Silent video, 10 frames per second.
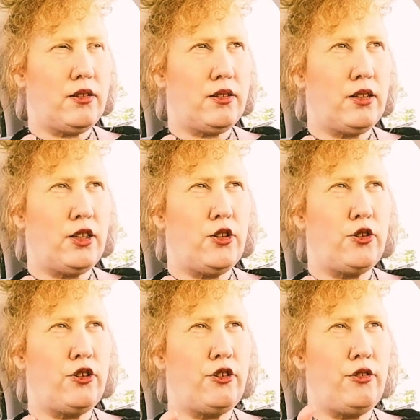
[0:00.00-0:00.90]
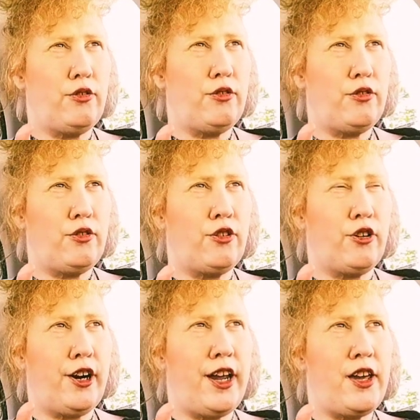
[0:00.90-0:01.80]
The little
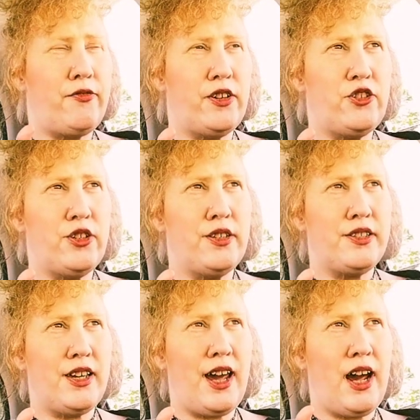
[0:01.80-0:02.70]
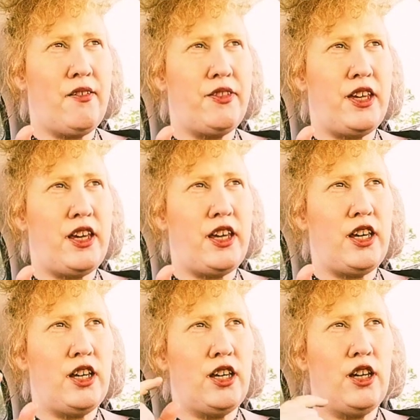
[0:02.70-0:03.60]
gray finches that have the
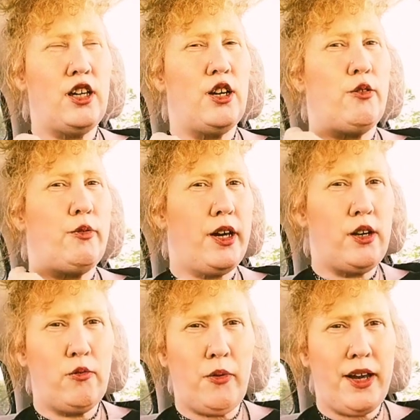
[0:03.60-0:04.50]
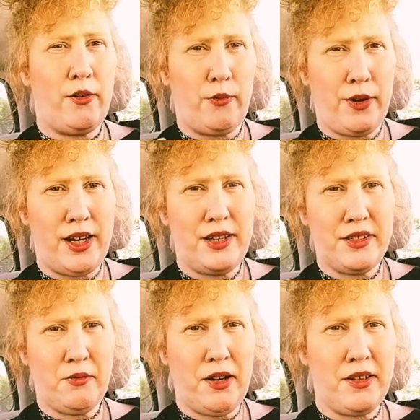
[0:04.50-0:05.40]
red and white
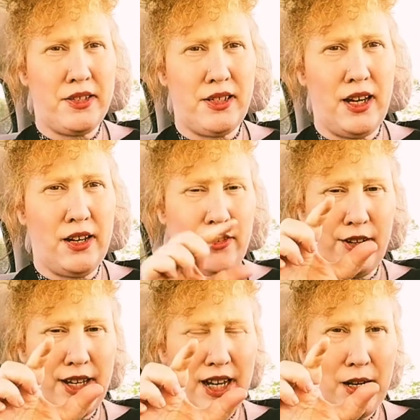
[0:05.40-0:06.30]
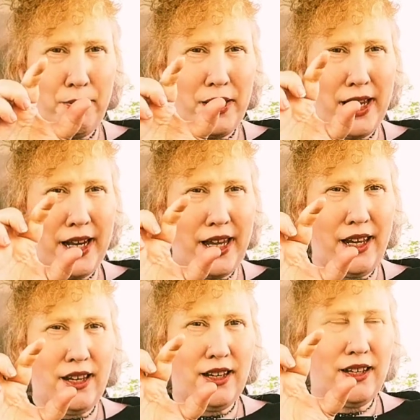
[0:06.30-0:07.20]
rings around its neck. They're itty
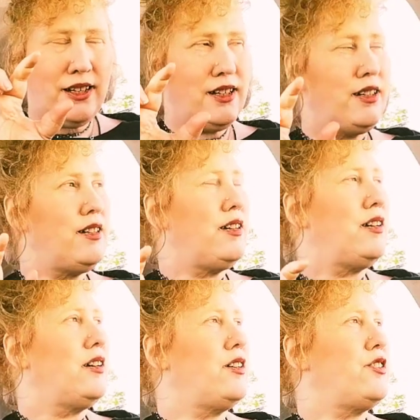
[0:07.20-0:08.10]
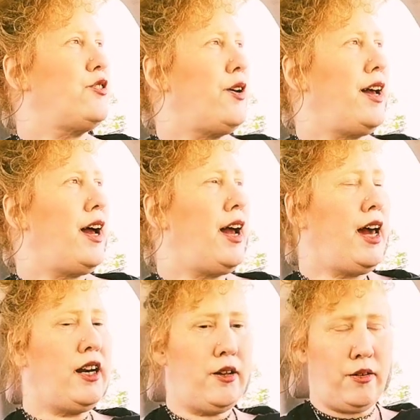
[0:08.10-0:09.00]
bitty. So I
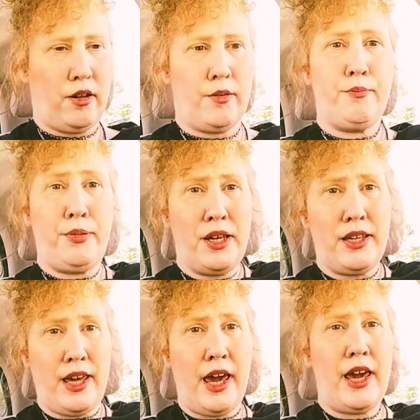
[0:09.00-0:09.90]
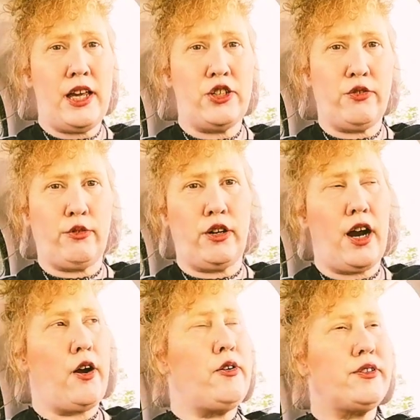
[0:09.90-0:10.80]
had a big cage for,
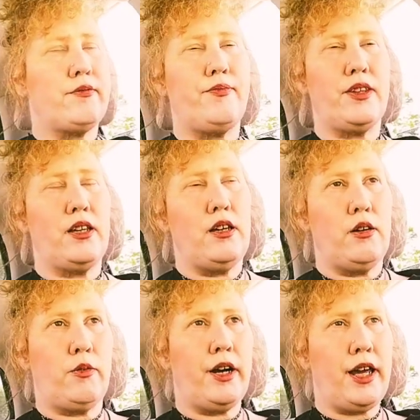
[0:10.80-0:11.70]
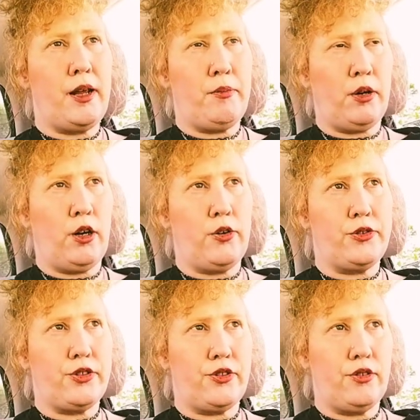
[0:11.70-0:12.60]
when I had
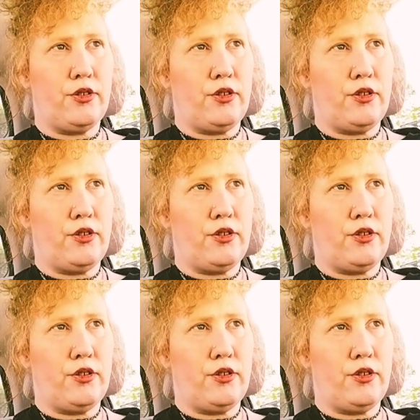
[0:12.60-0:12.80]
birds,